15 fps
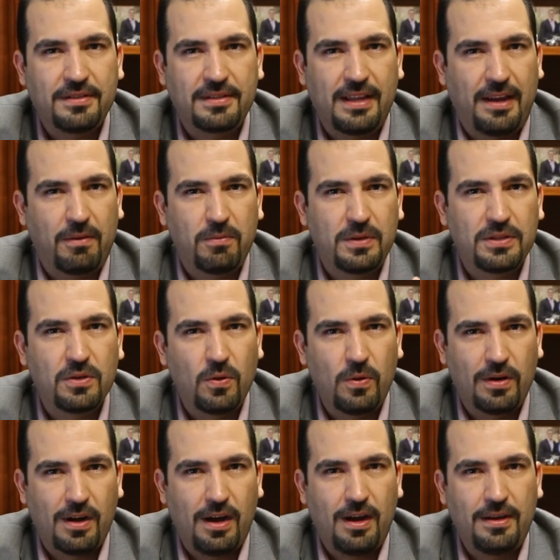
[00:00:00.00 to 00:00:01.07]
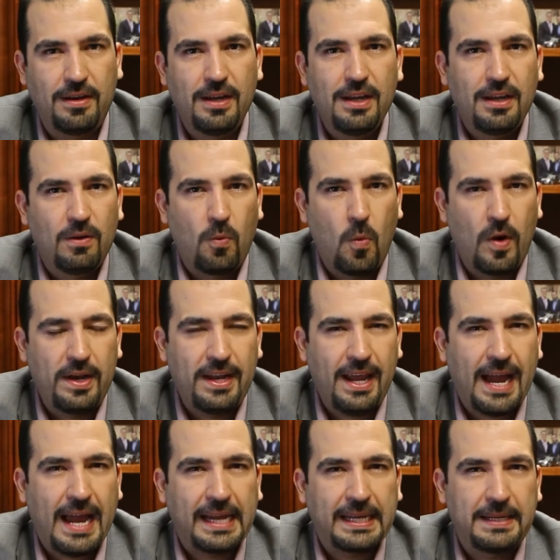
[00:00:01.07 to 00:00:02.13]
It's like, what's going on? One day
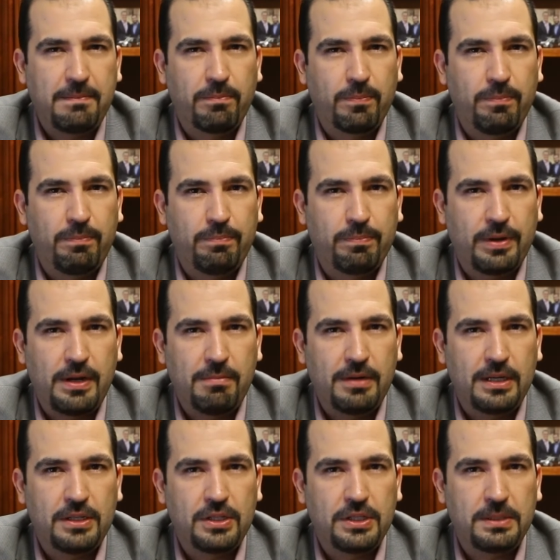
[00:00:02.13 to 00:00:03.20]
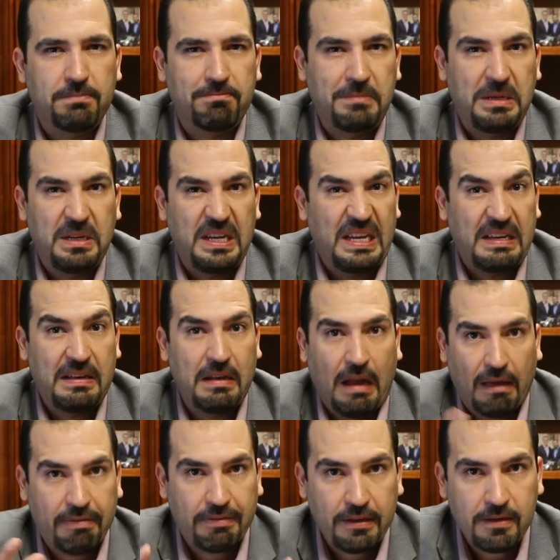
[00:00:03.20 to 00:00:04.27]
I can pretty much eat
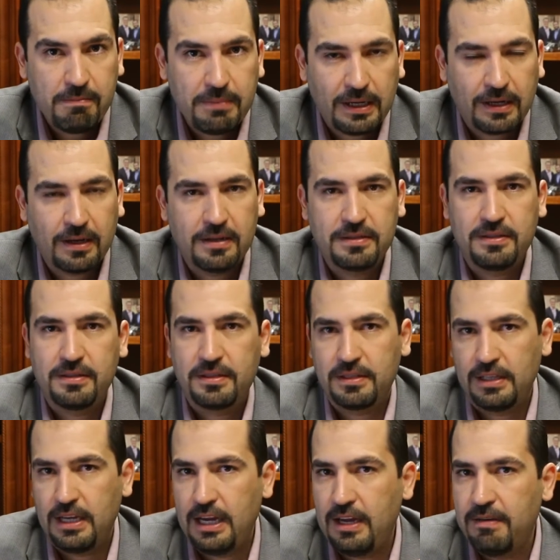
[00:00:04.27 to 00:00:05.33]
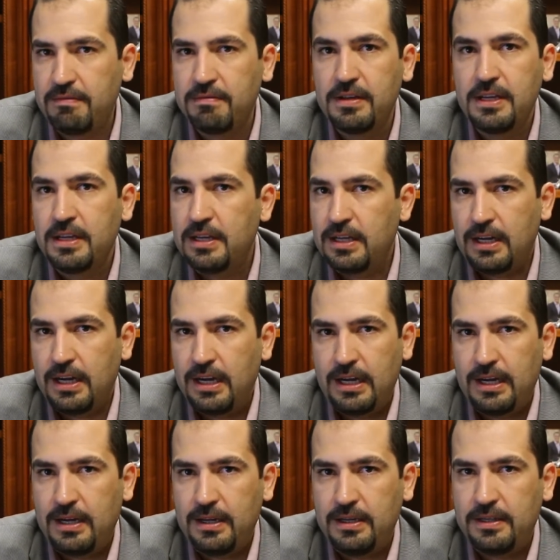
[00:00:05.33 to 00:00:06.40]
nothing because the sleeve
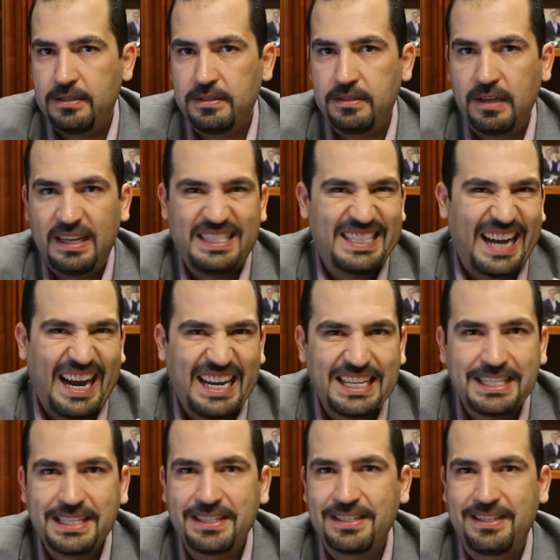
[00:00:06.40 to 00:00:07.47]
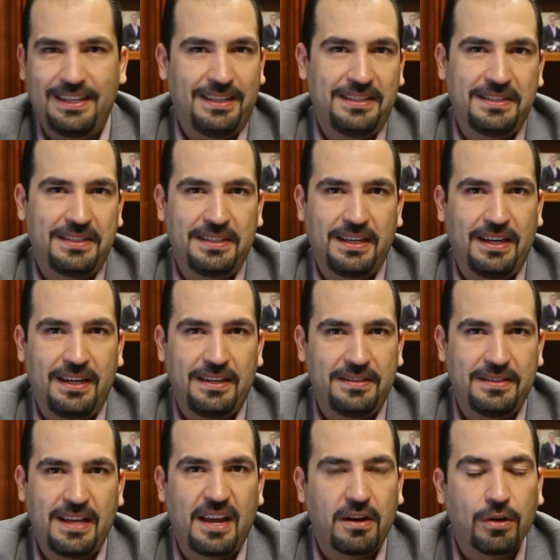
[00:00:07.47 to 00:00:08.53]
is tight.
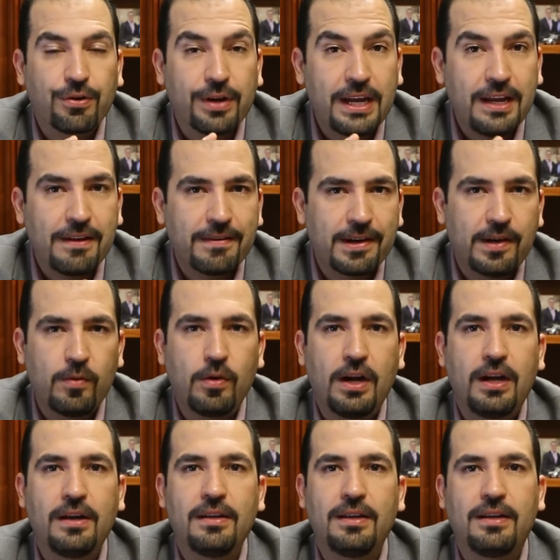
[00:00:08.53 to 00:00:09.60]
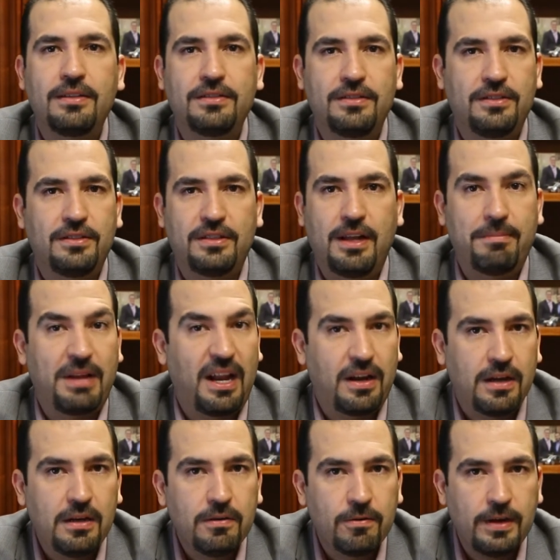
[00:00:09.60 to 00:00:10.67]
It's not agreeing very well. It's just I'm not
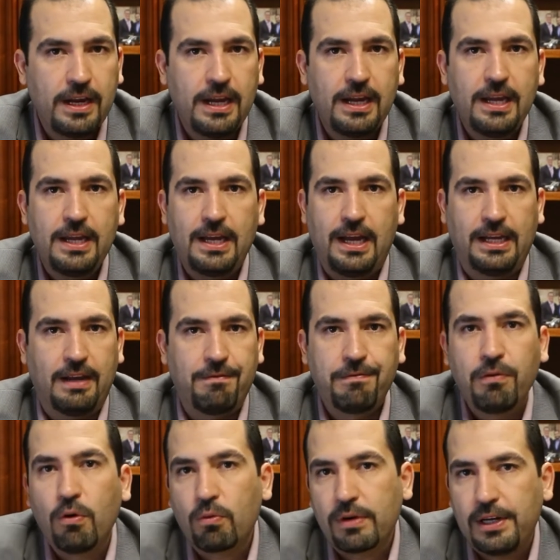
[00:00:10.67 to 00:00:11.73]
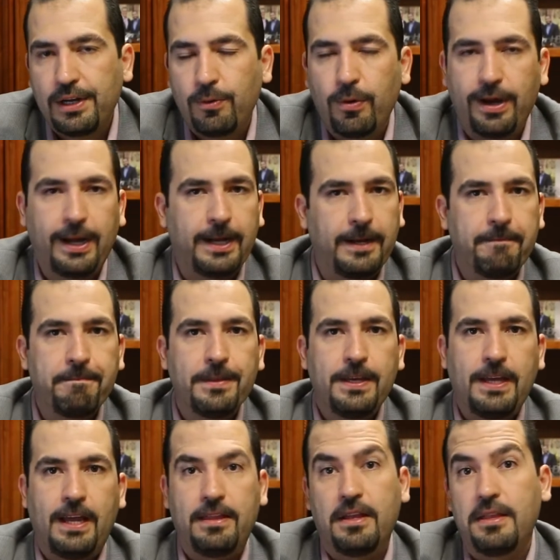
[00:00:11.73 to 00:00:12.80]
hungry. I get full really quick,
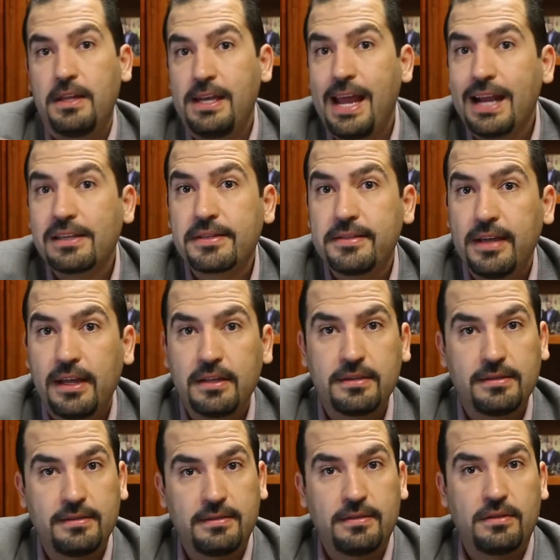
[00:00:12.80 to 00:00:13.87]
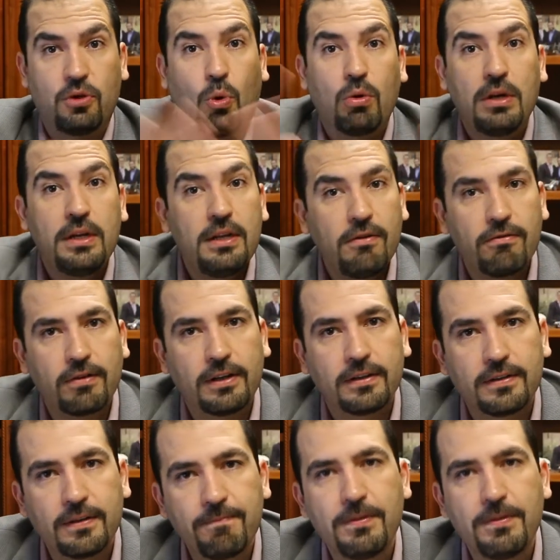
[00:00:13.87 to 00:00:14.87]
and then the next day is totally different.